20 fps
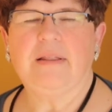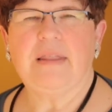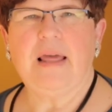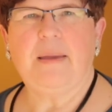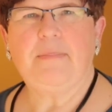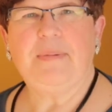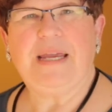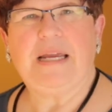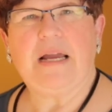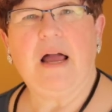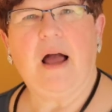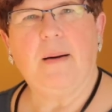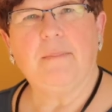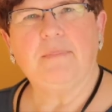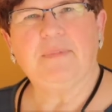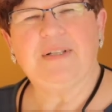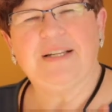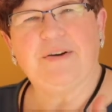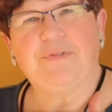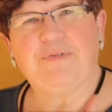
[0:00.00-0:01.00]
They
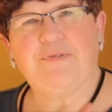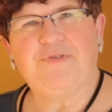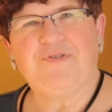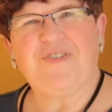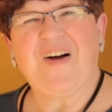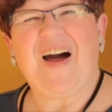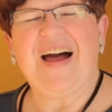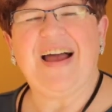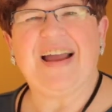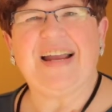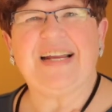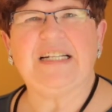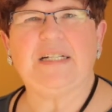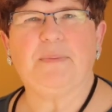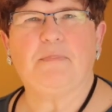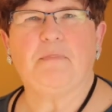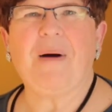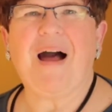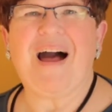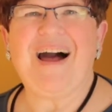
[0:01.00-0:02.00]
become defined
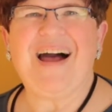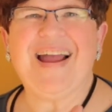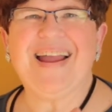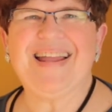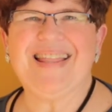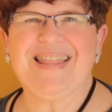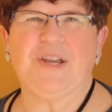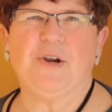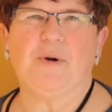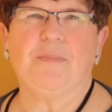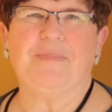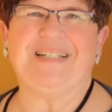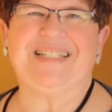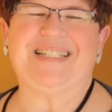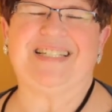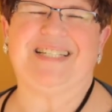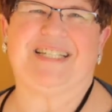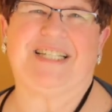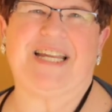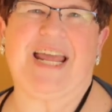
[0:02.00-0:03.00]
by their
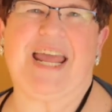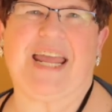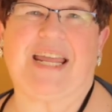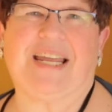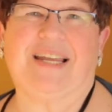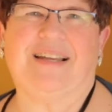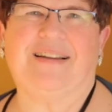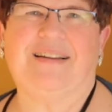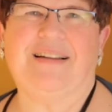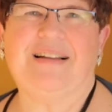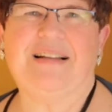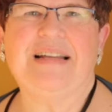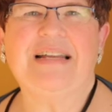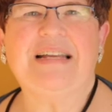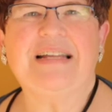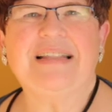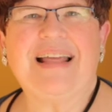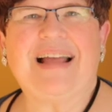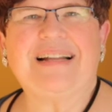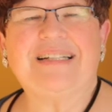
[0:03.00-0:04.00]
mistake.
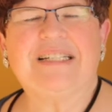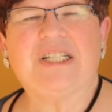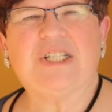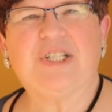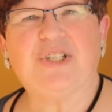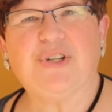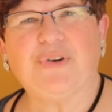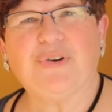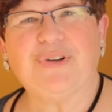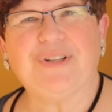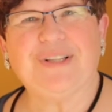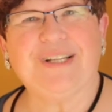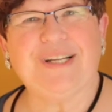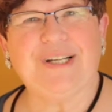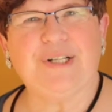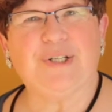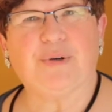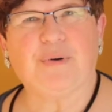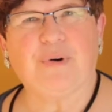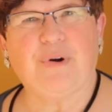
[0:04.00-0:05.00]
That's
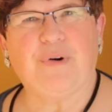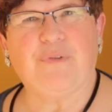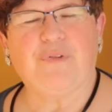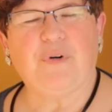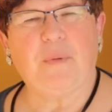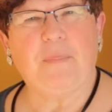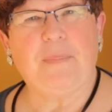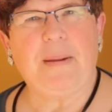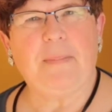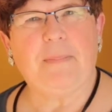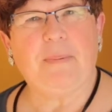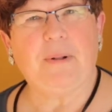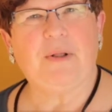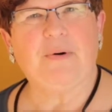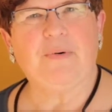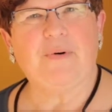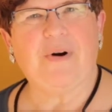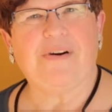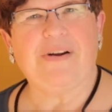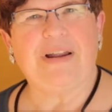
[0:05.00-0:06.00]
certainly true for people
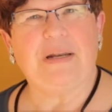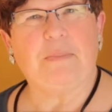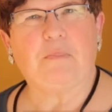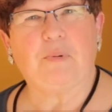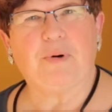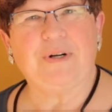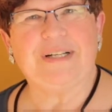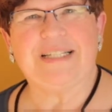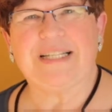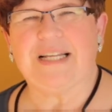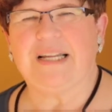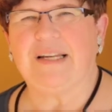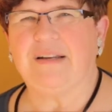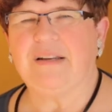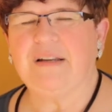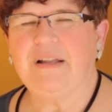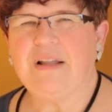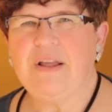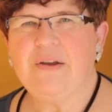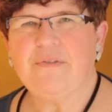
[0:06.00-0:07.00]
who are in prison.
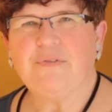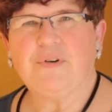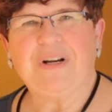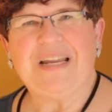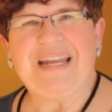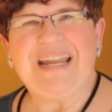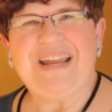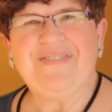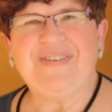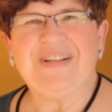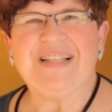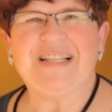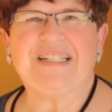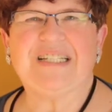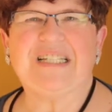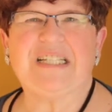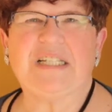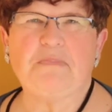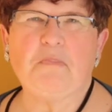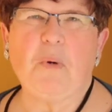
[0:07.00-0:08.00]
For even the
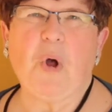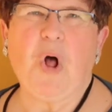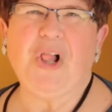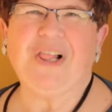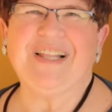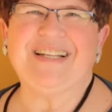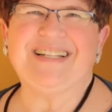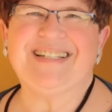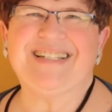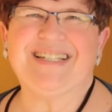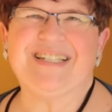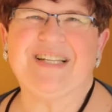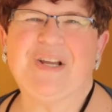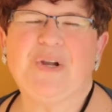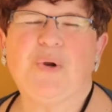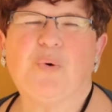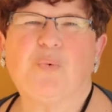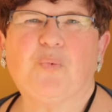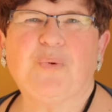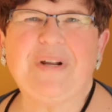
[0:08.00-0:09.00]
smallest
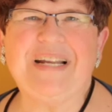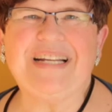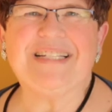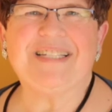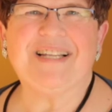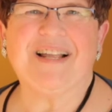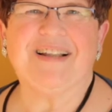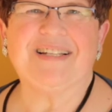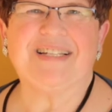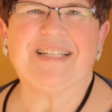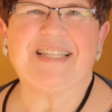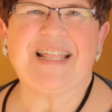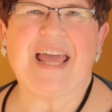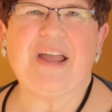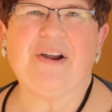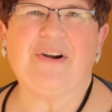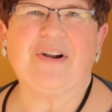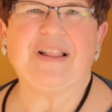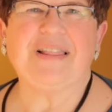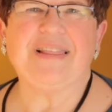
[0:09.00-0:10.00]
reasons, they
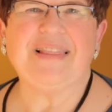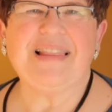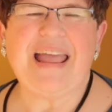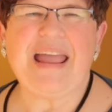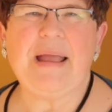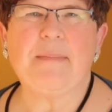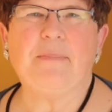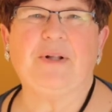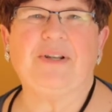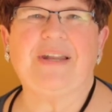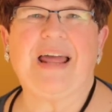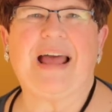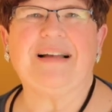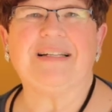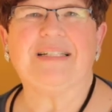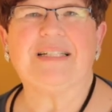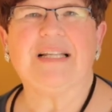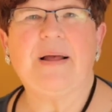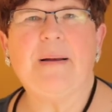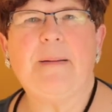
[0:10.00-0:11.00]
are labeled
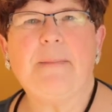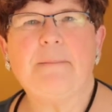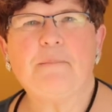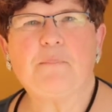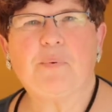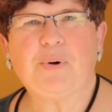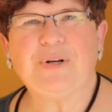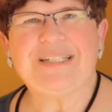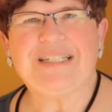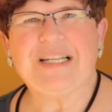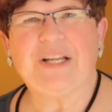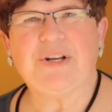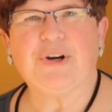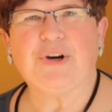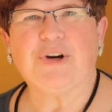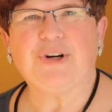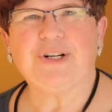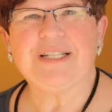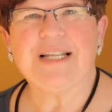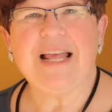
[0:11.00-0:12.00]
as
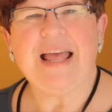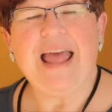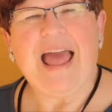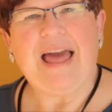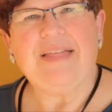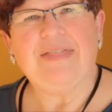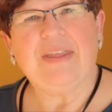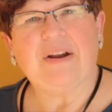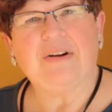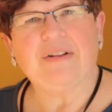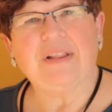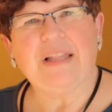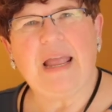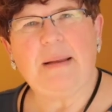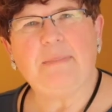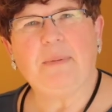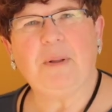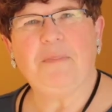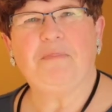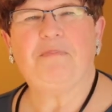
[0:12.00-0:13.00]
prisoners, and they are
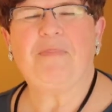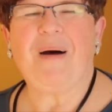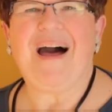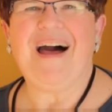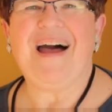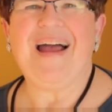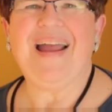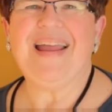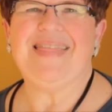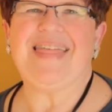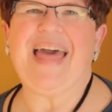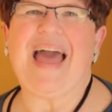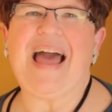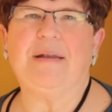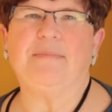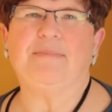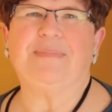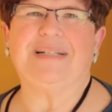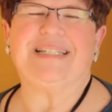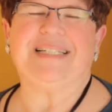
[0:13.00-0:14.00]
labeled by
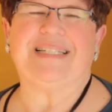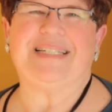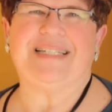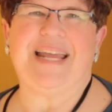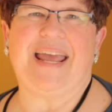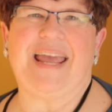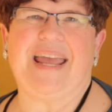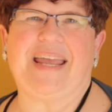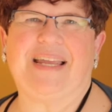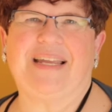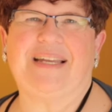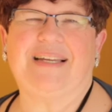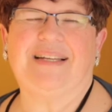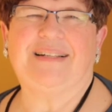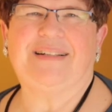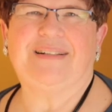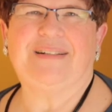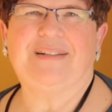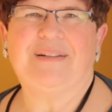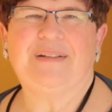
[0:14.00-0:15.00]
that mistake.
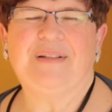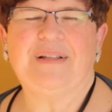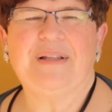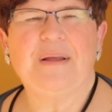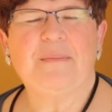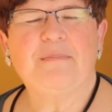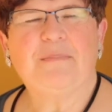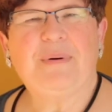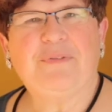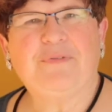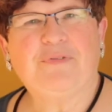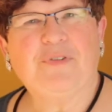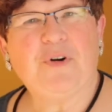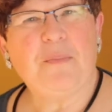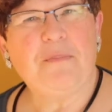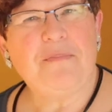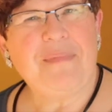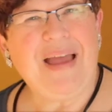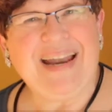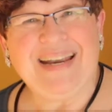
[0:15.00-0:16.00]
But for
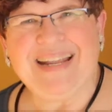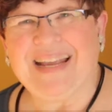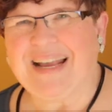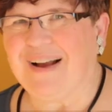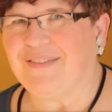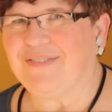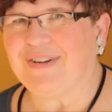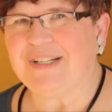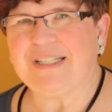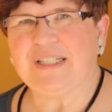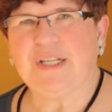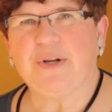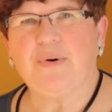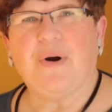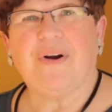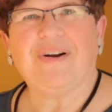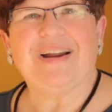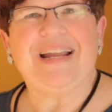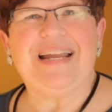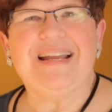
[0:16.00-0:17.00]
many of us who
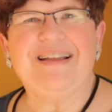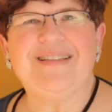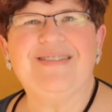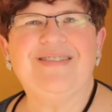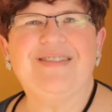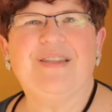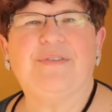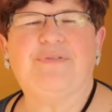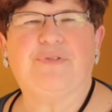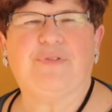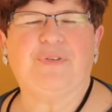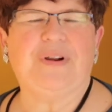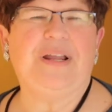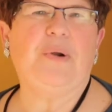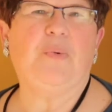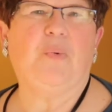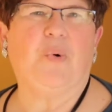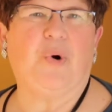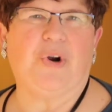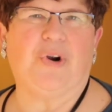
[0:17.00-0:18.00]
are in the free
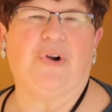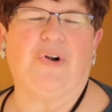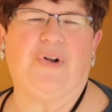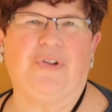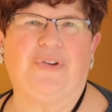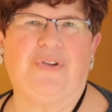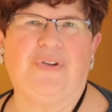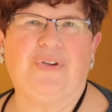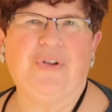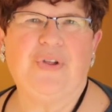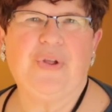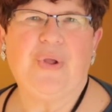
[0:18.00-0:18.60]
world,